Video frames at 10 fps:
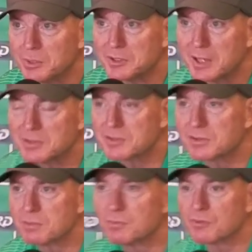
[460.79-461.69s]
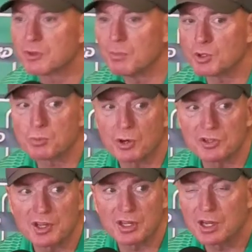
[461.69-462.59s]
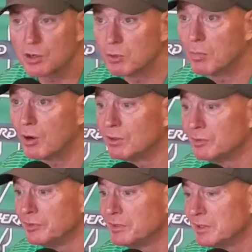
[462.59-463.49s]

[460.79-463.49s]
But that's, for the most part, he's taking care of the ball, and